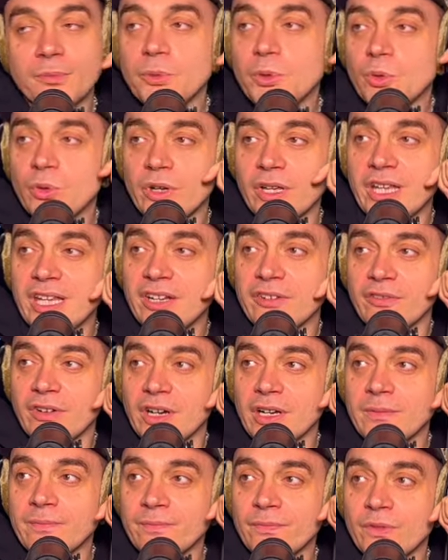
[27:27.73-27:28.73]
from your
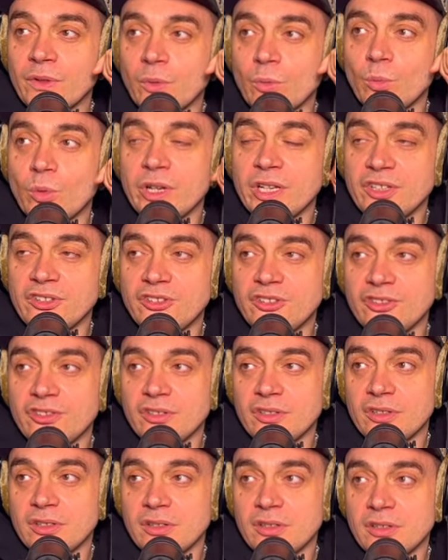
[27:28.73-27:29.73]
era which
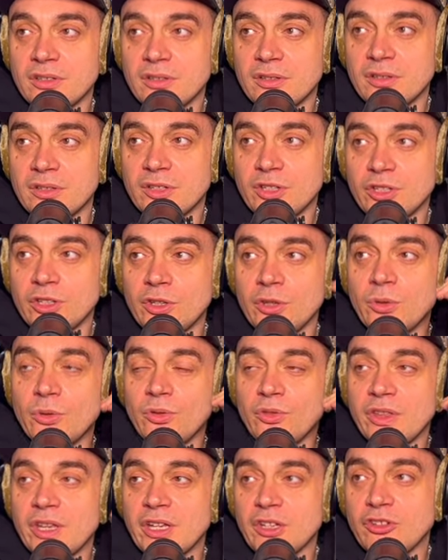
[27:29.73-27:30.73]
you
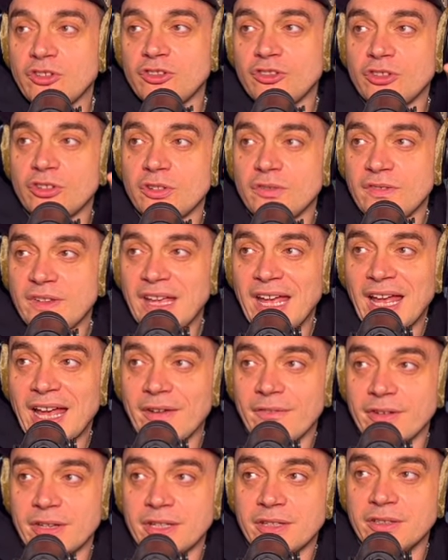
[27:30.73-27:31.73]
think should have
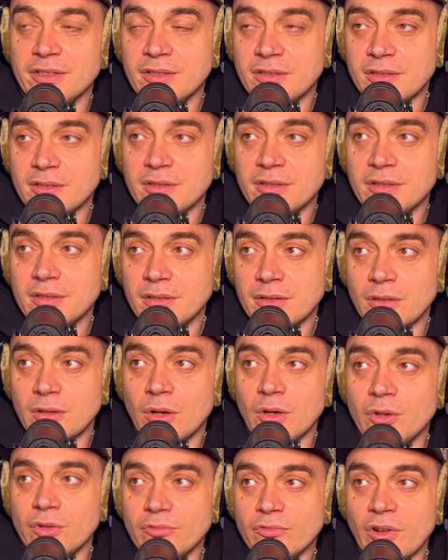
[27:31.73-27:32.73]
carried
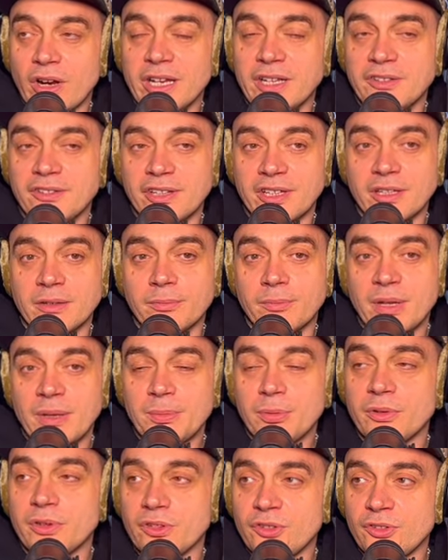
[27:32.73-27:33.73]
on writing?
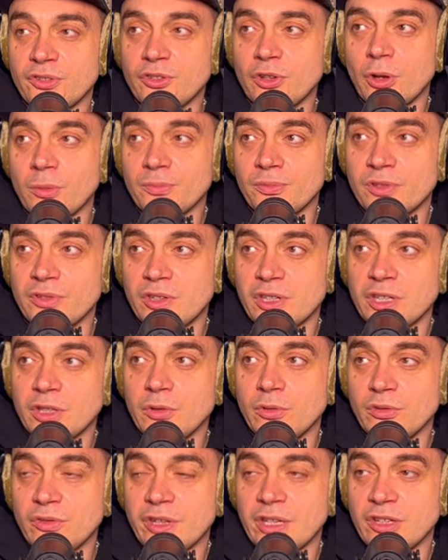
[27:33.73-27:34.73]
People that stopped that
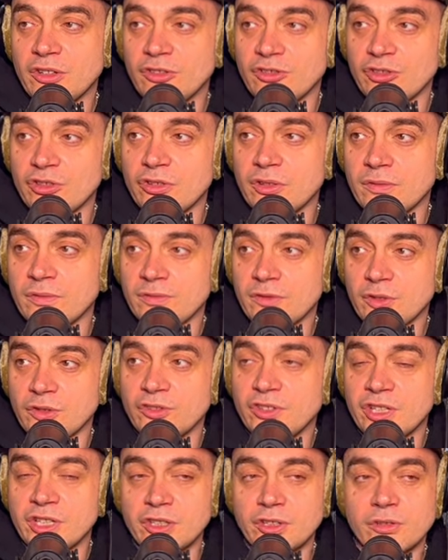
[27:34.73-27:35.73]
you think should have
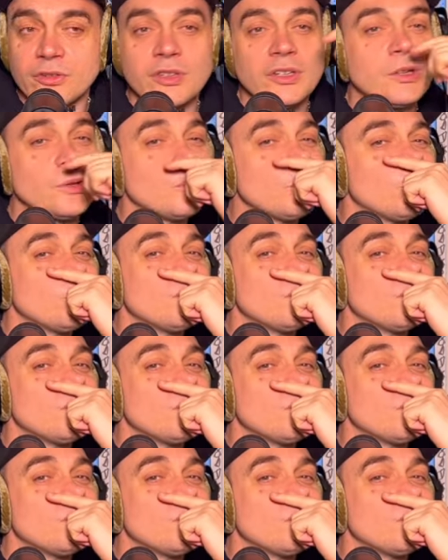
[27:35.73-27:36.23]
continued?